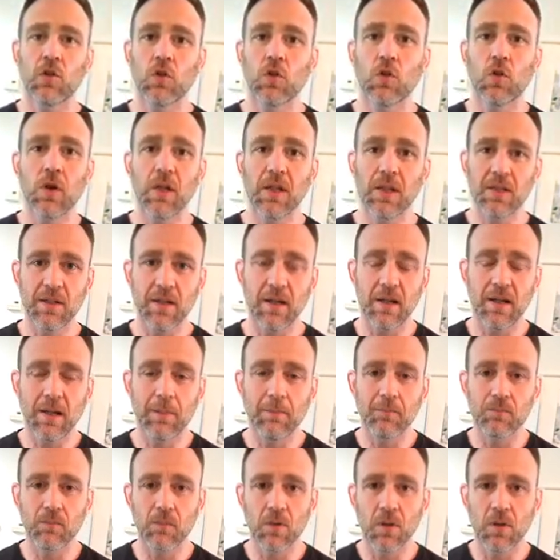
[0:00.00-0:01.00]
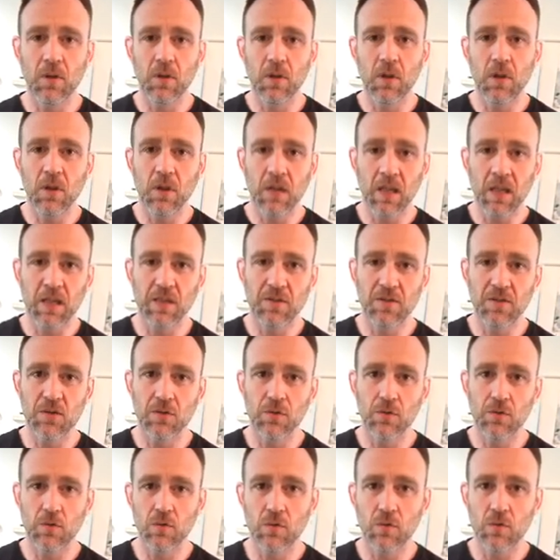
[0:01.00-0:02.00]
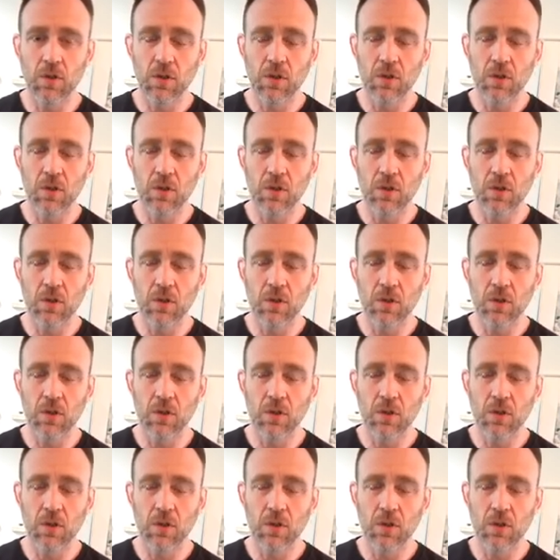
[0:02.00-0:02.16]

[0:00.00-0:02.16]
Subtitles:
learning time into